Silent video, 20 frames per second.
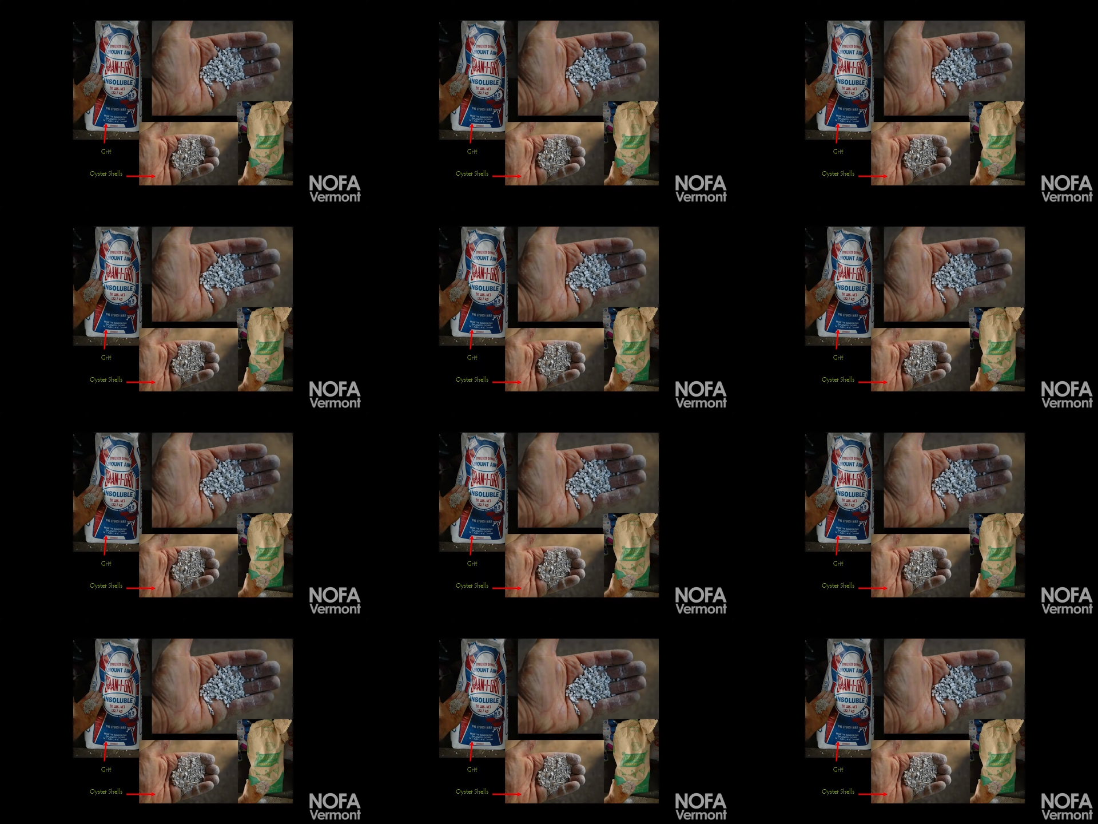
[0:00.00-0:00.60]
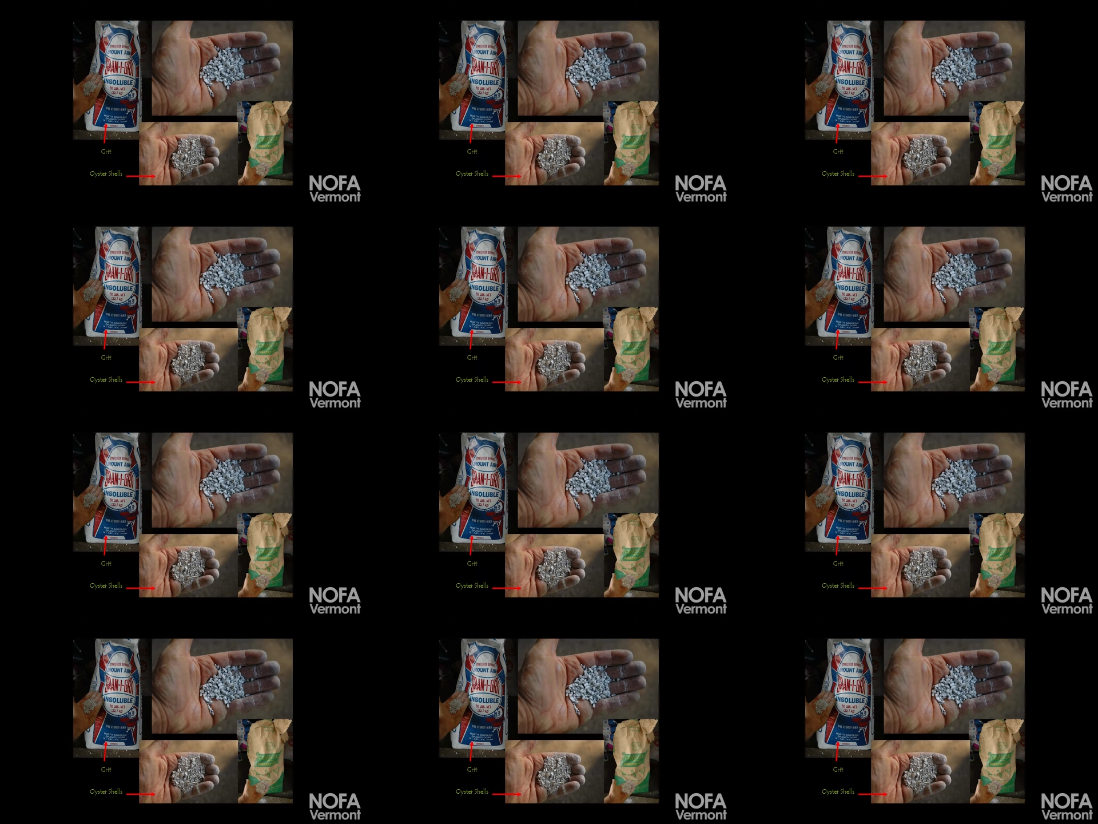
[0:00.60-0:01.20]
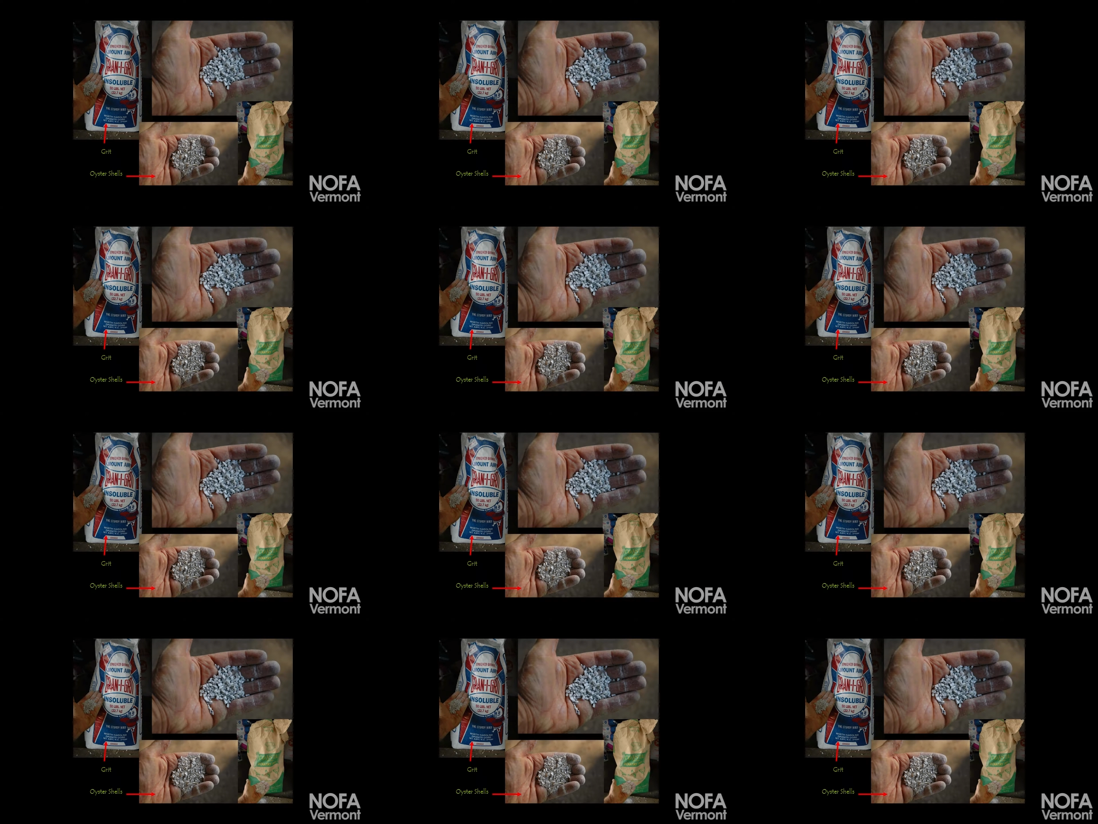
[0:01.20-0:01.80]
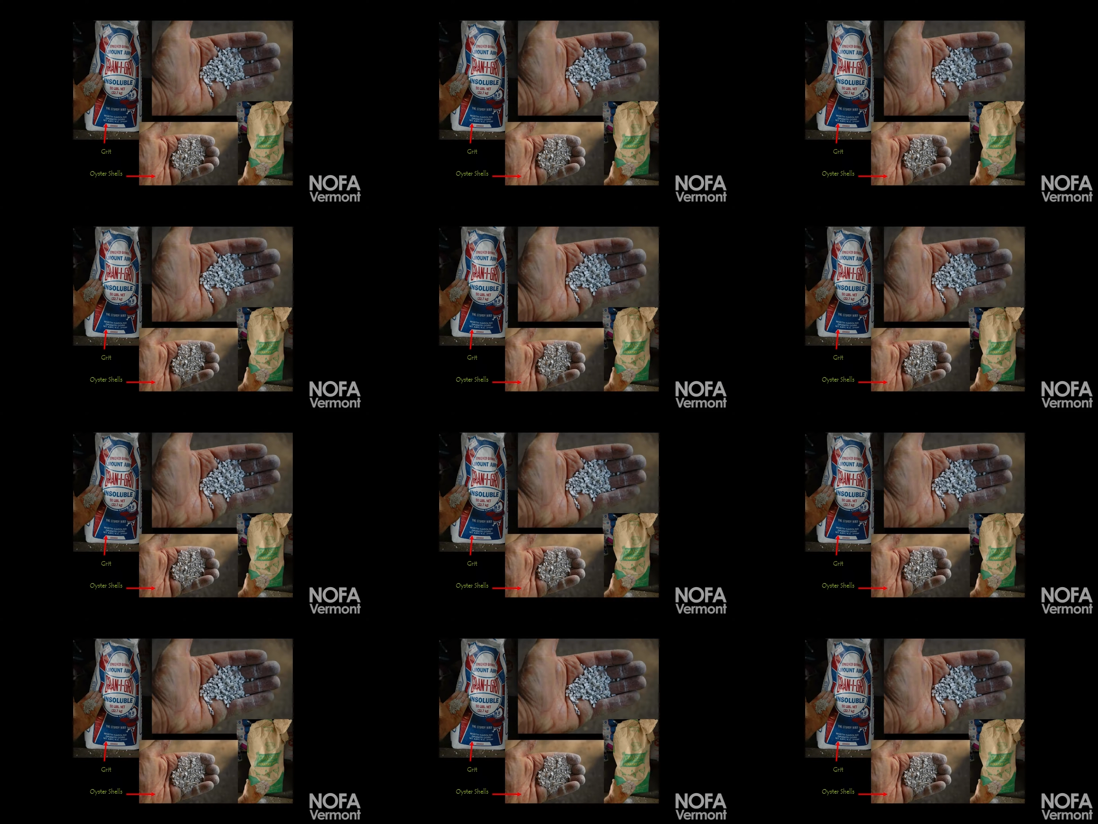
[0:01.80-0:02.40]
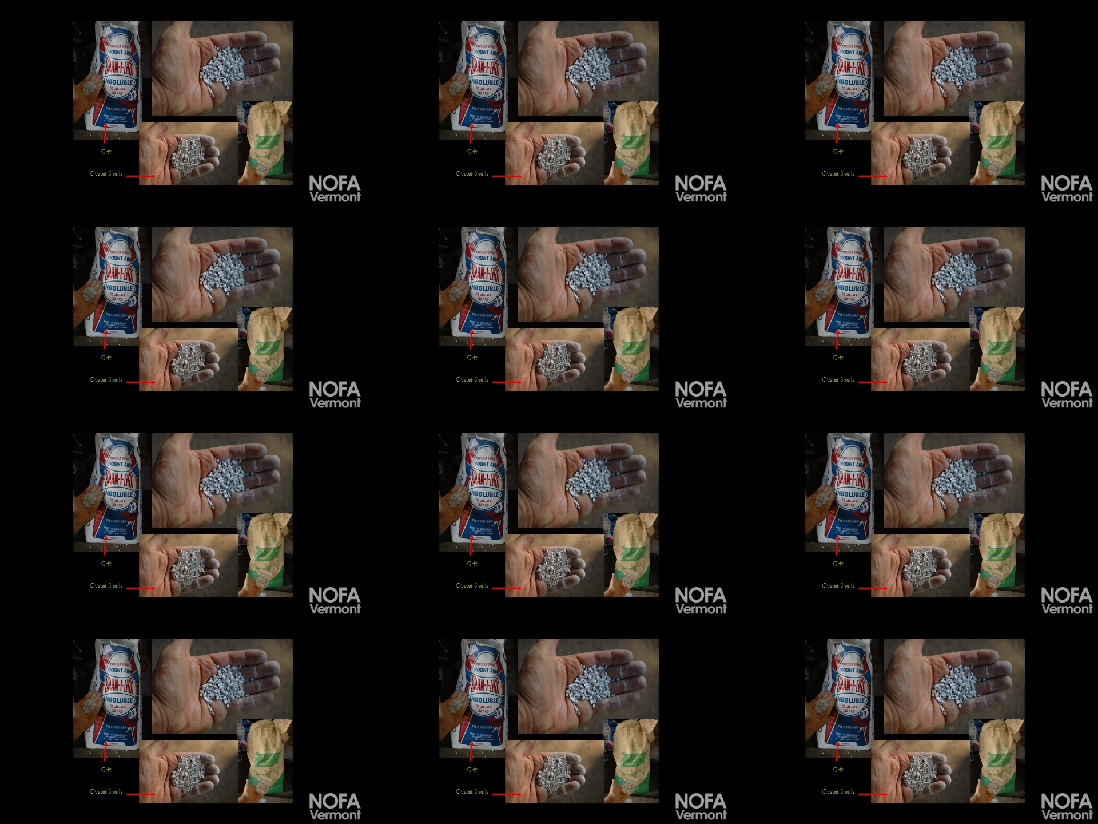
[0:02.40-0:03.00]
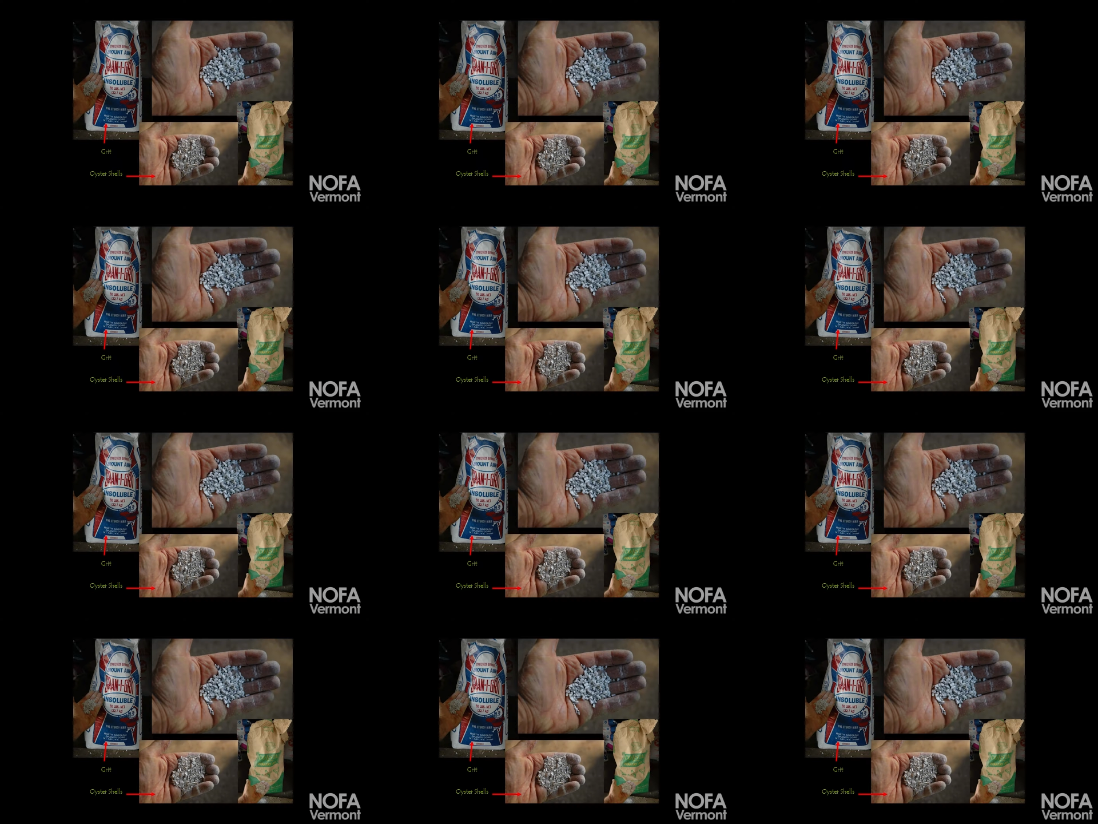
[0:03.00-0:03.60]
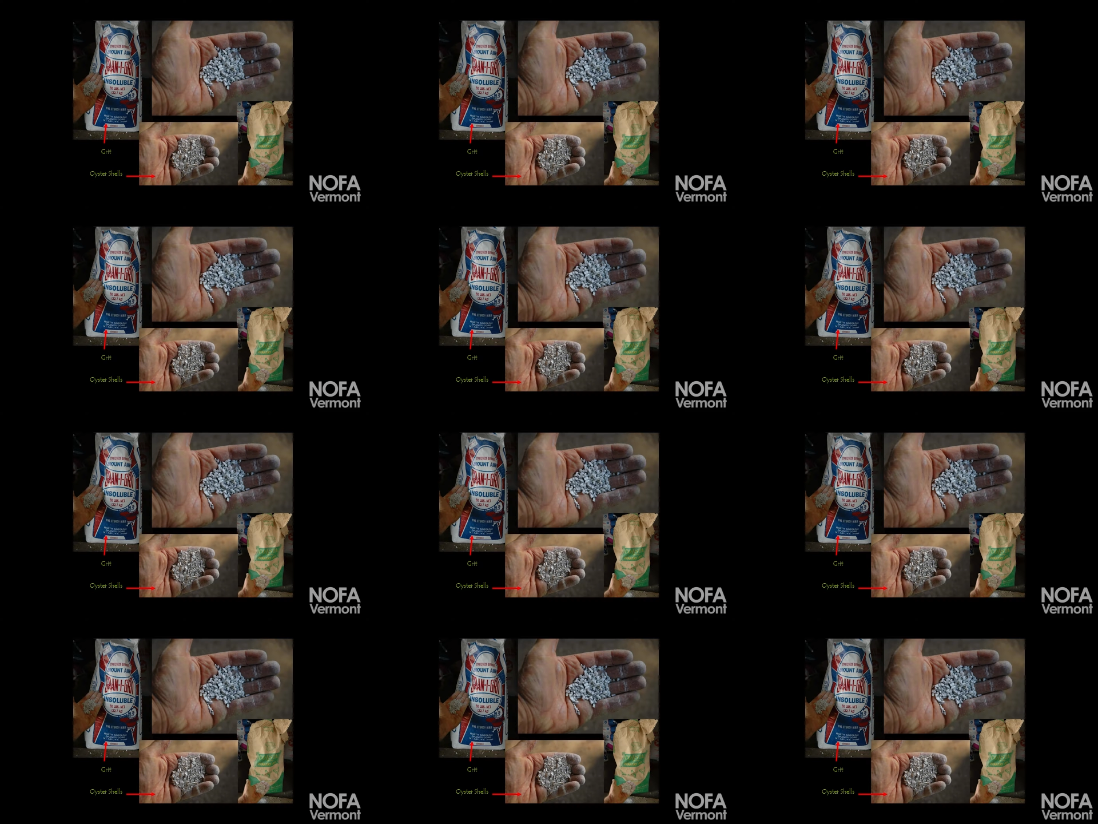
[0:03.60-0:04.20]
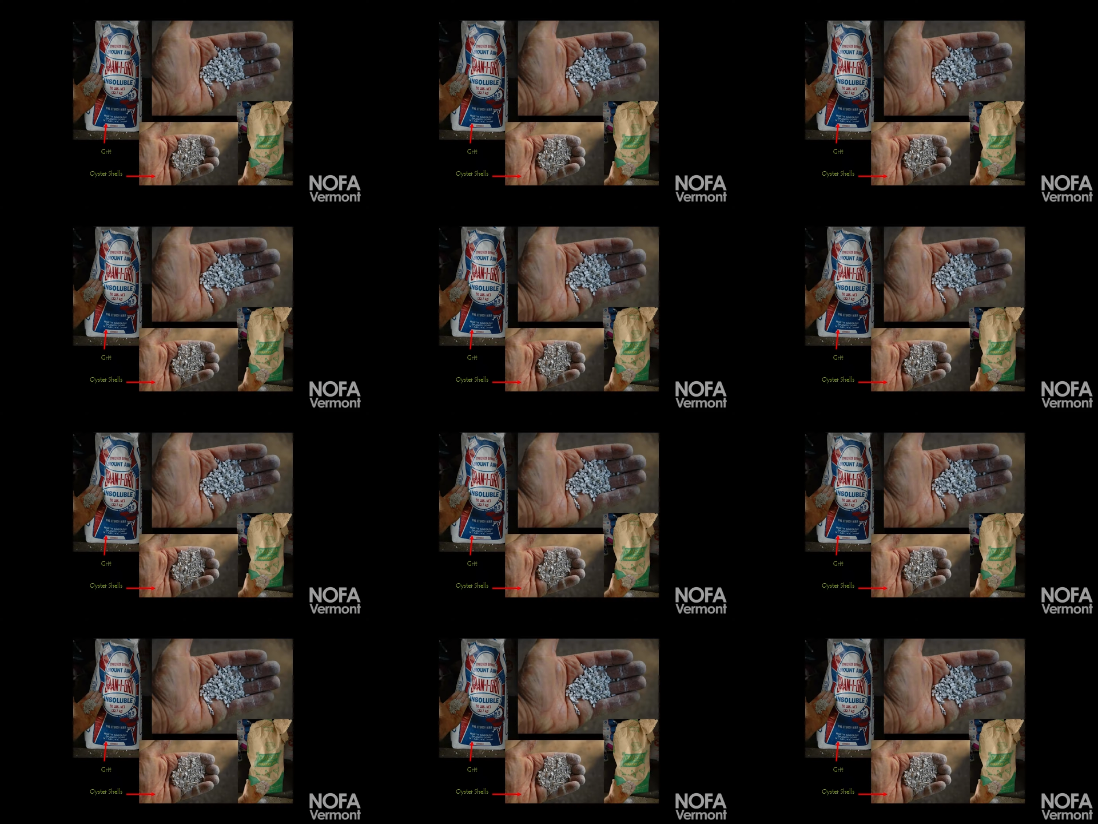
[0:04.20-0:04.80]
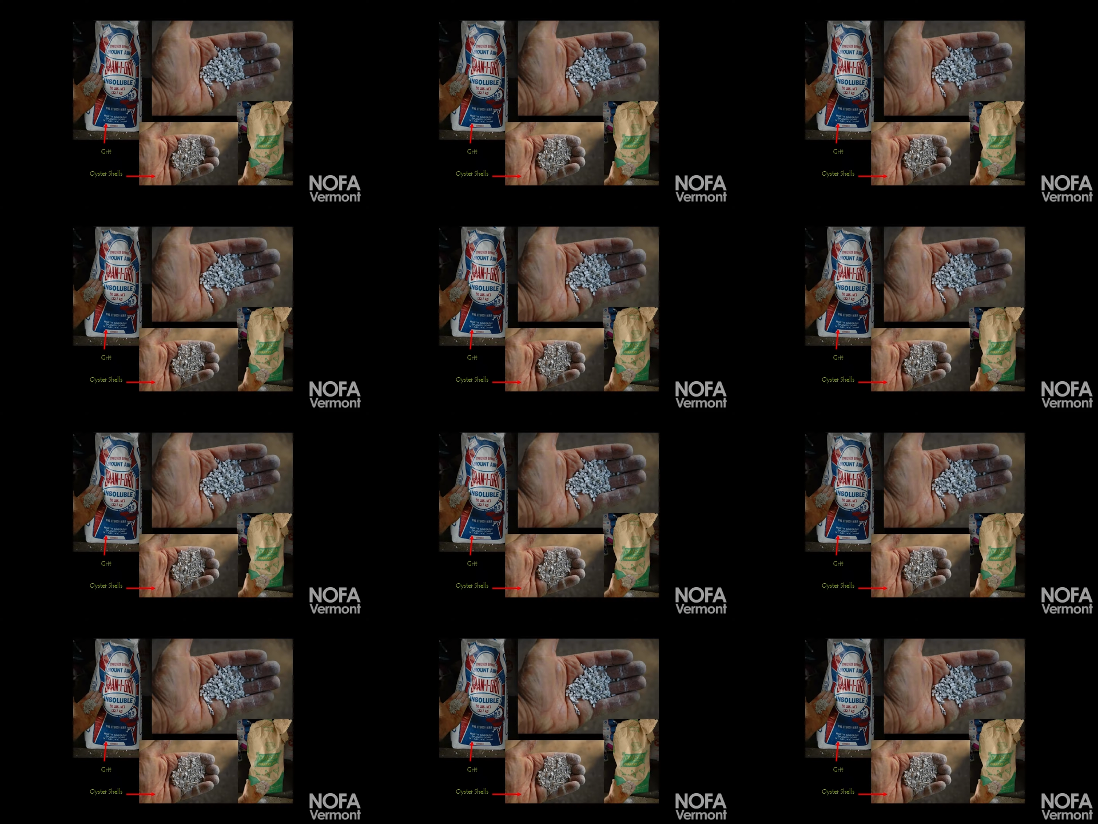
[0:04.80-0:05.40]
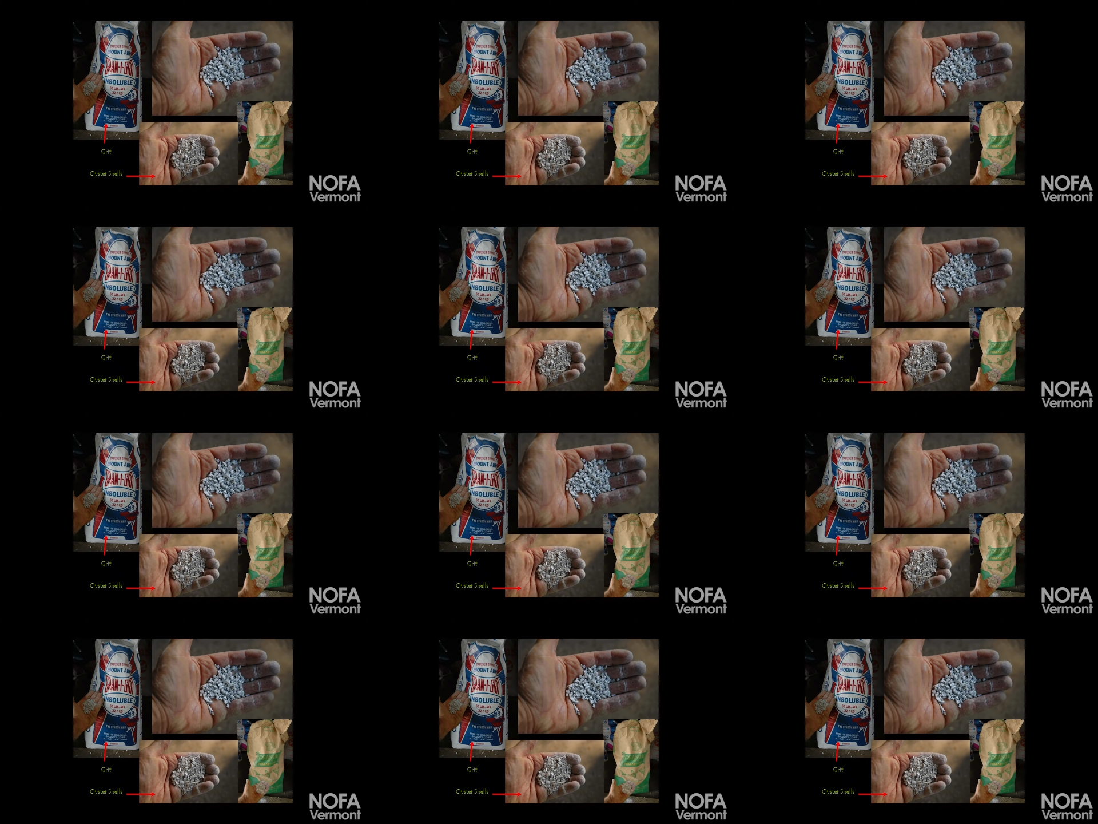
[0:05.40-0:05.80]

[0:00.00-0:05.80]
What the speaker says: Nobody's mouth can be seen.